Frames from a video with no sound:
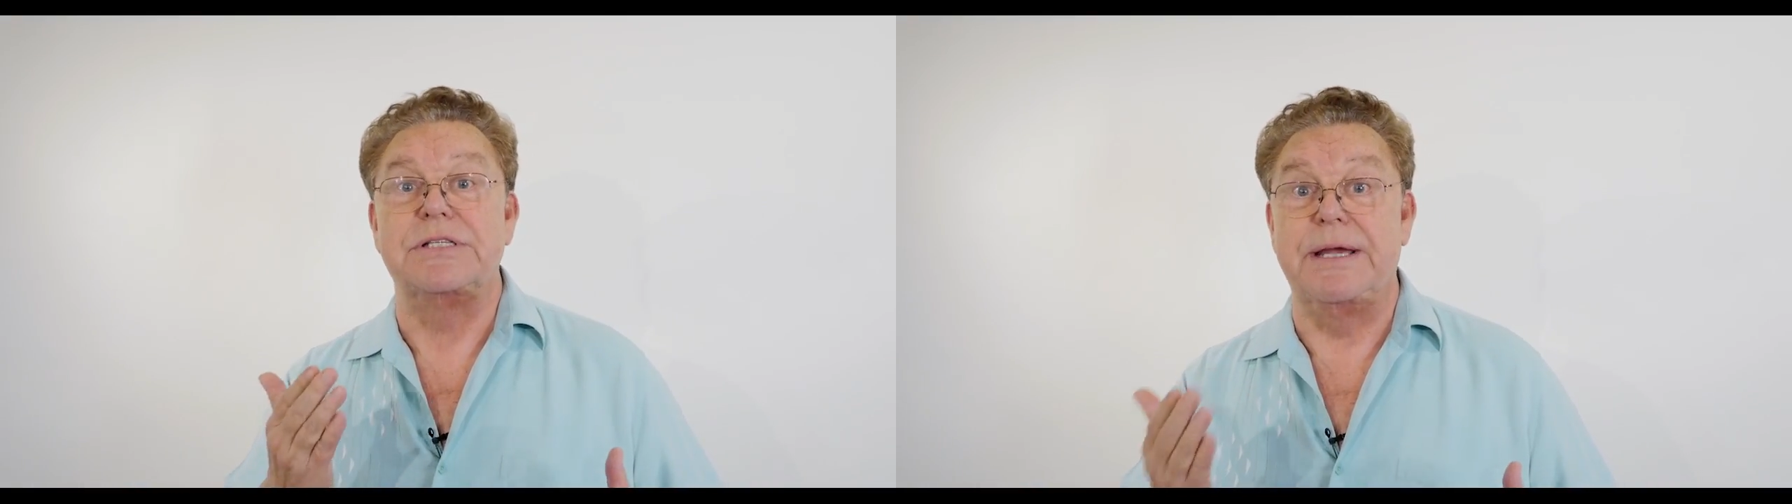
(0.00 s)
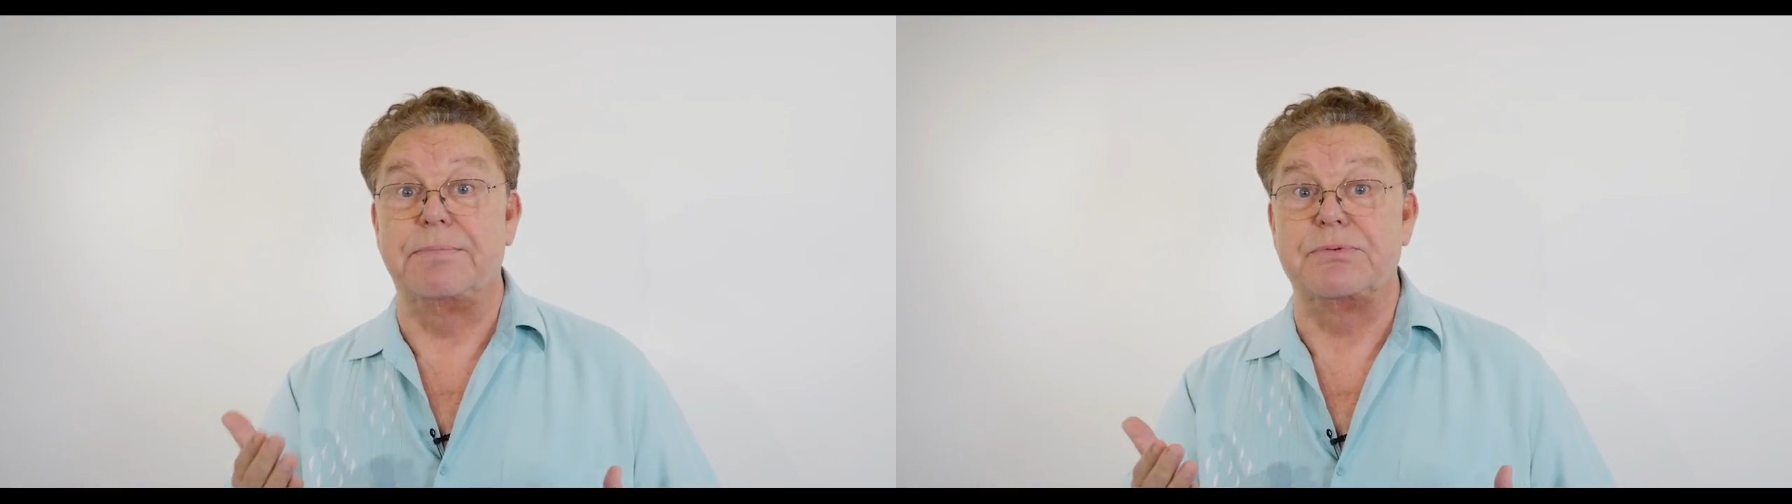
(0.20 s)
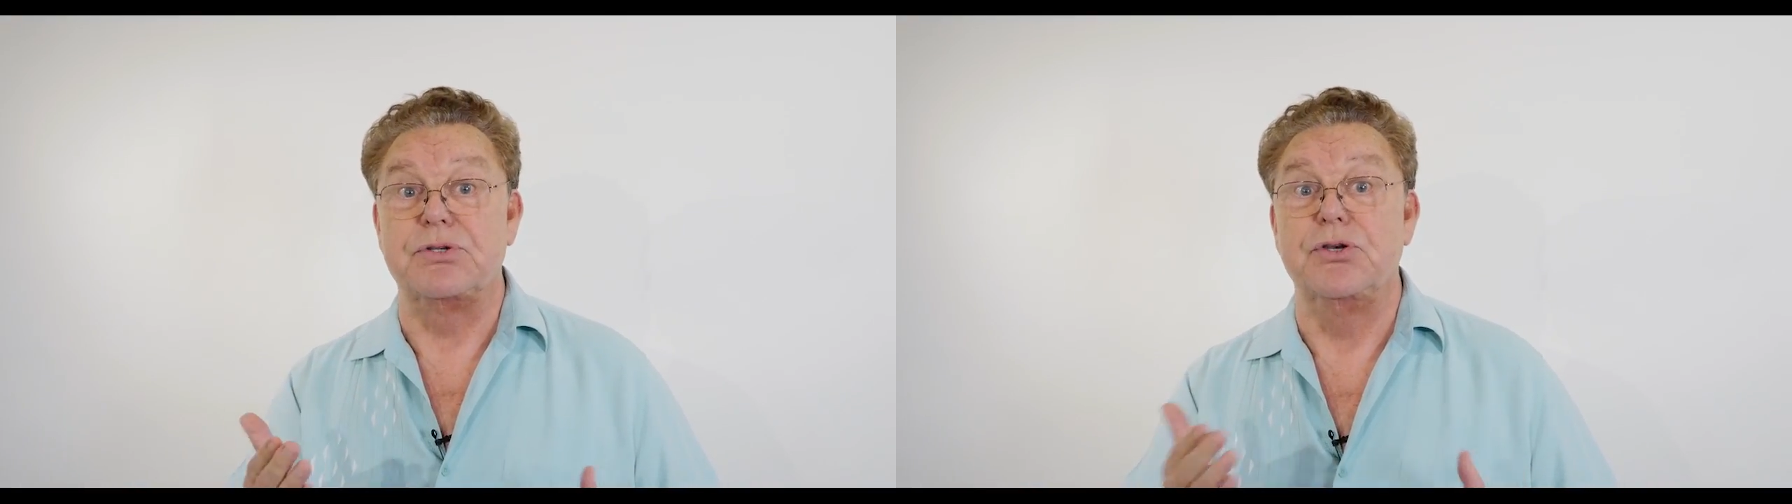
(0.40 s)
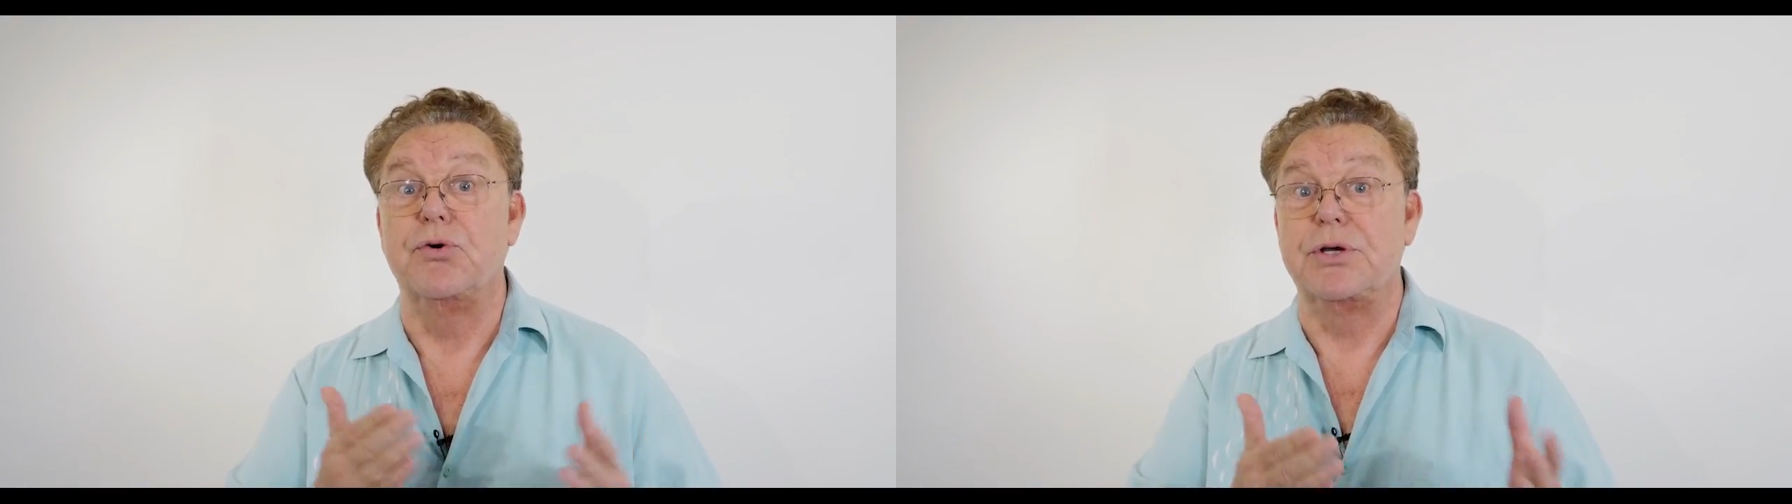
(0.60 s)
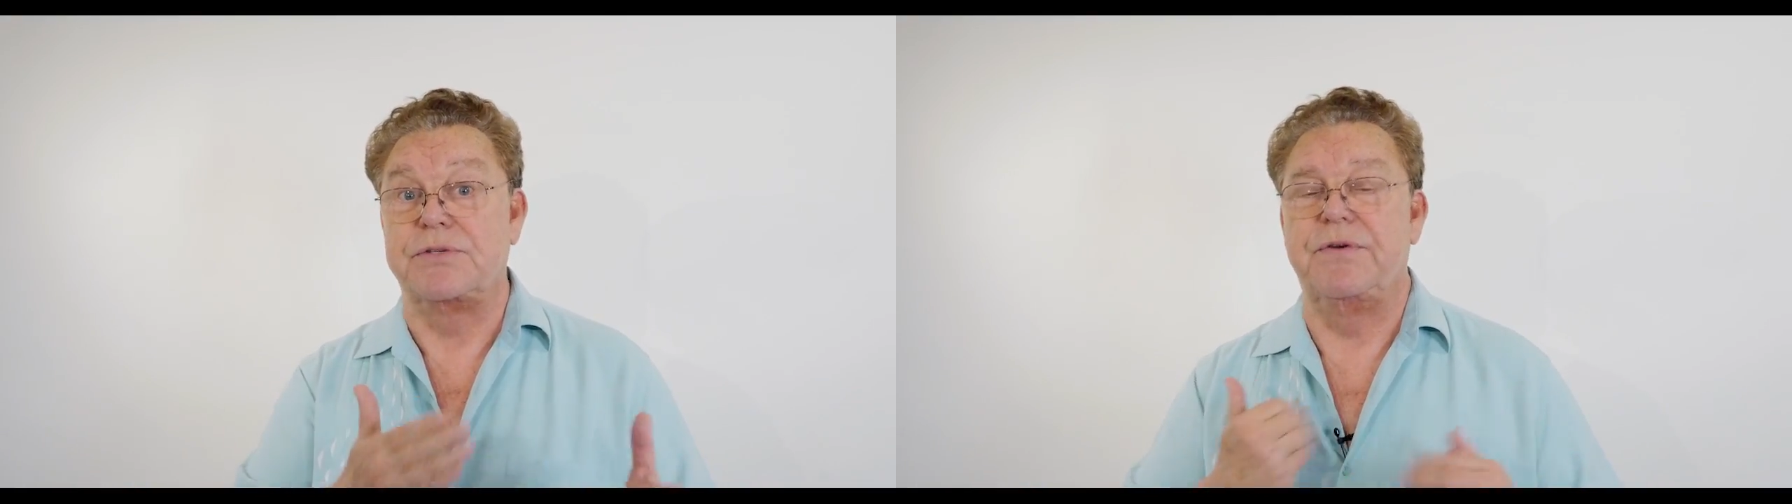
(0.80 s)
tips'
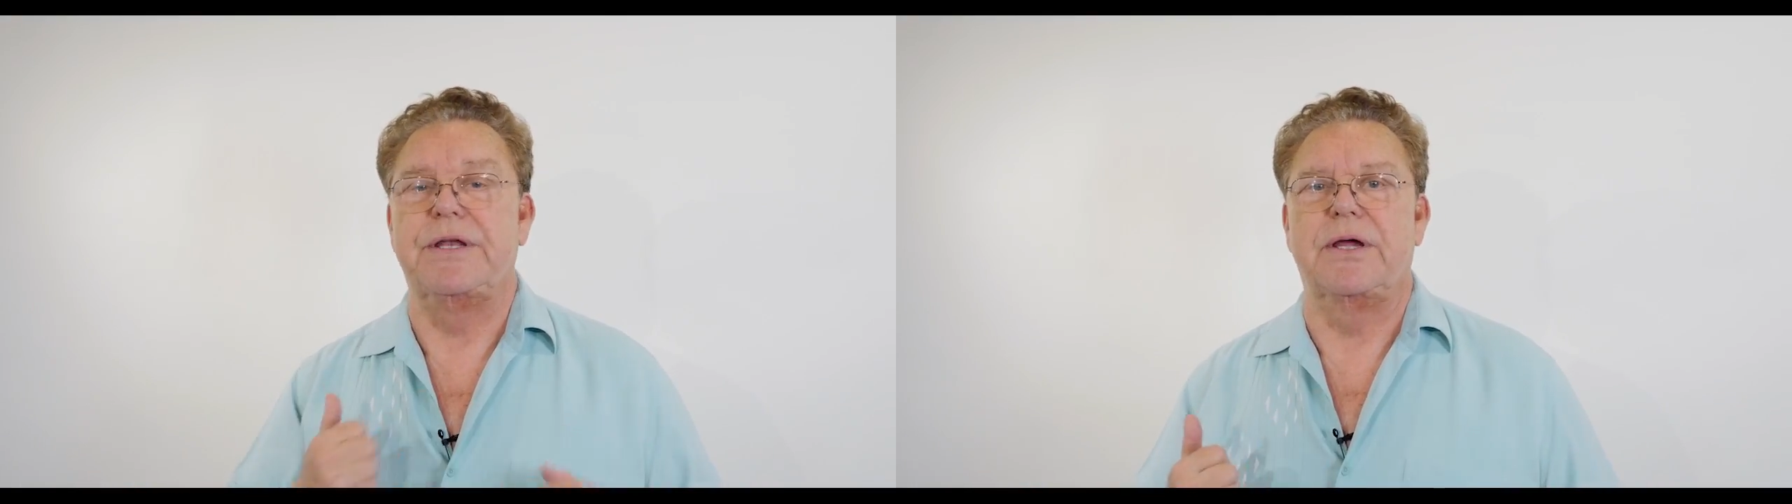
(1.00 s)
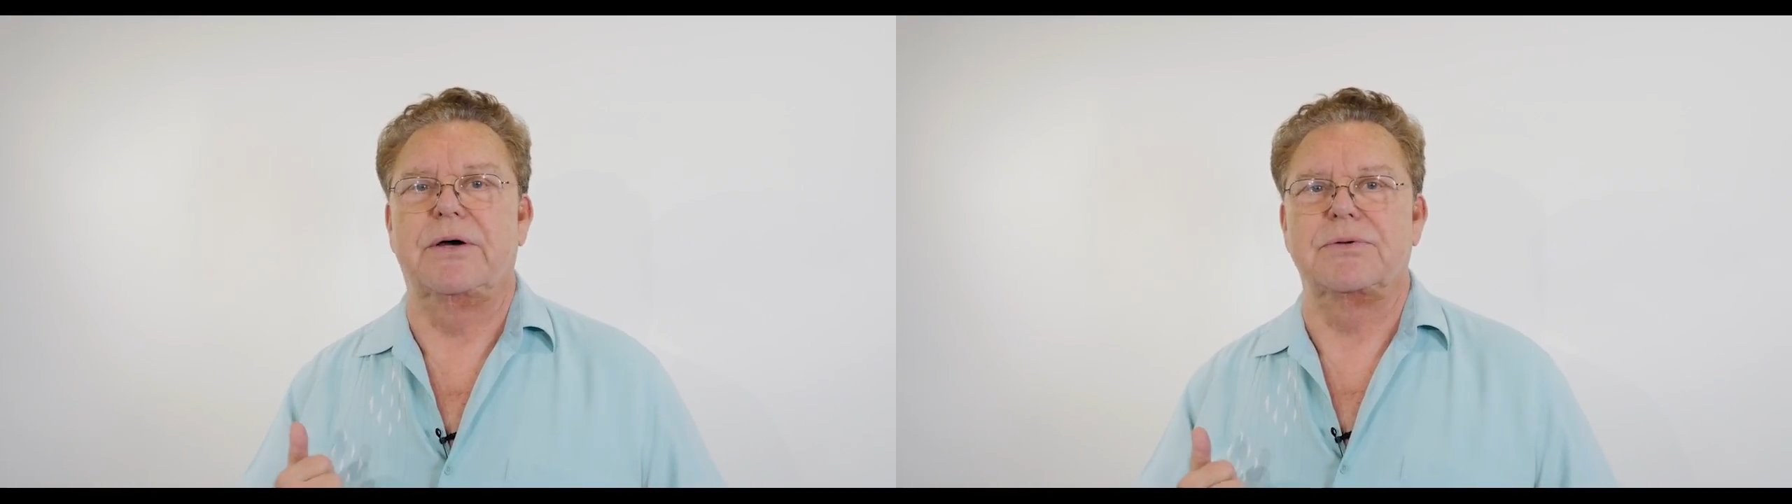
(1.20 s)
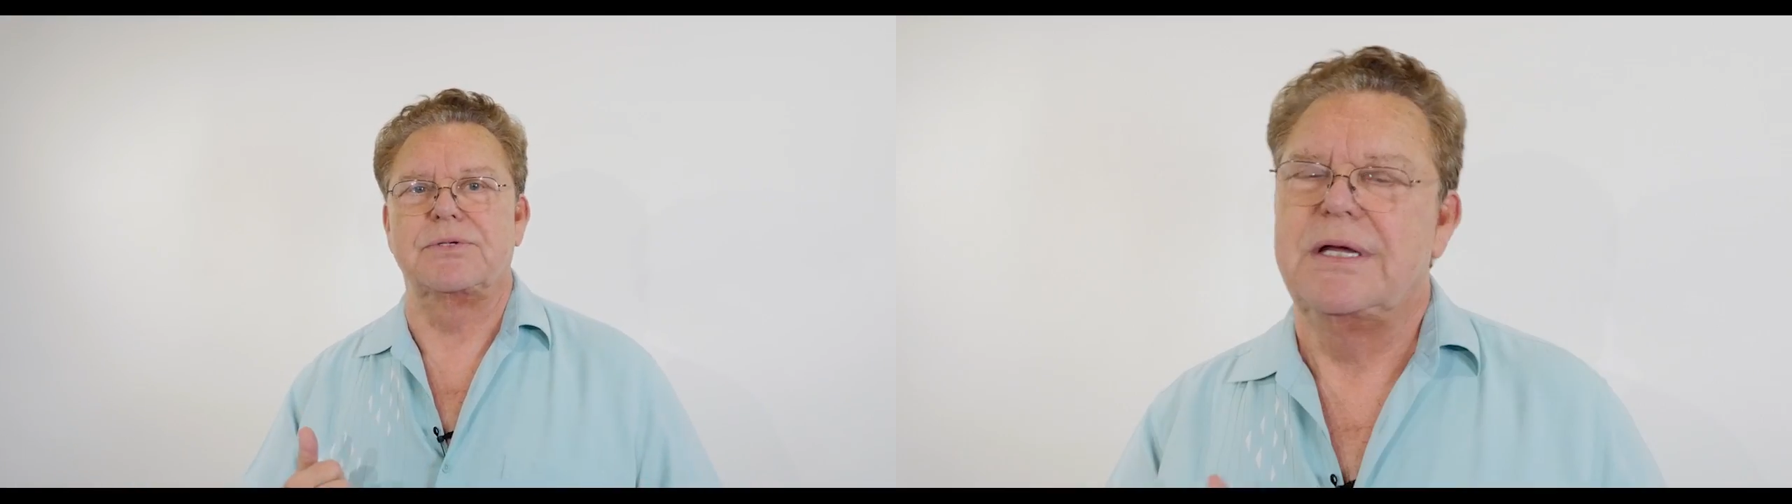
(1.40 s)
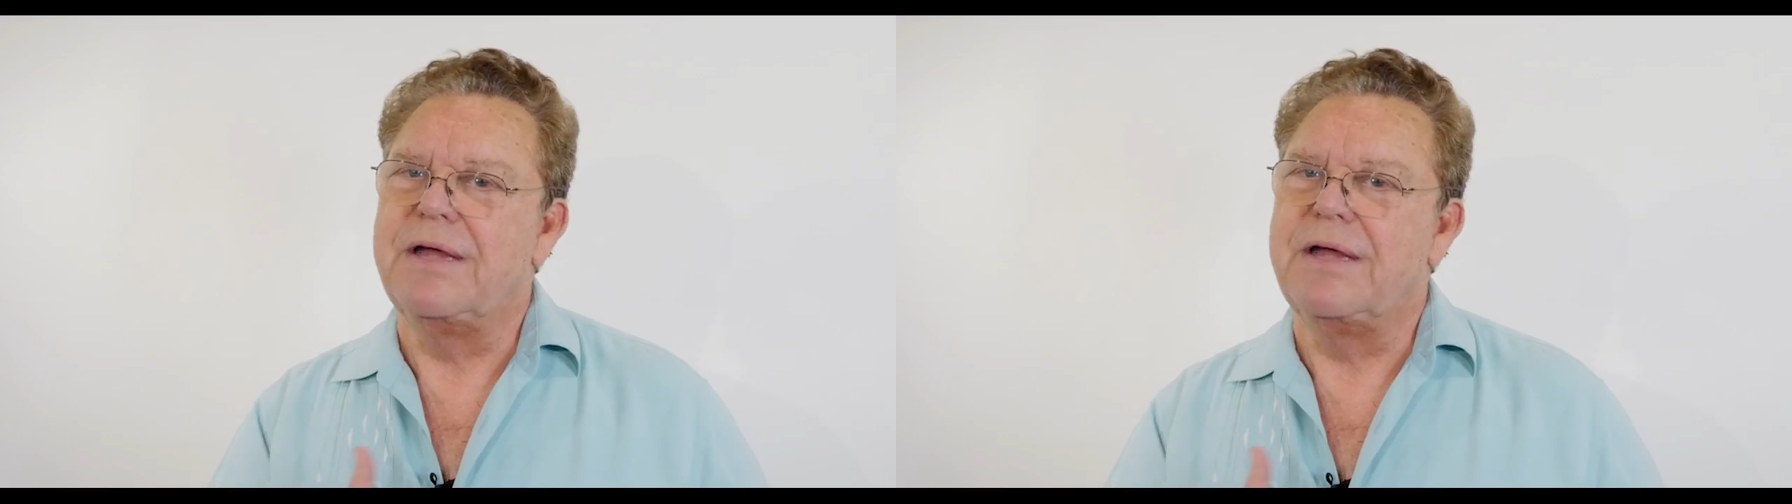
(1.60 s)
newest videos.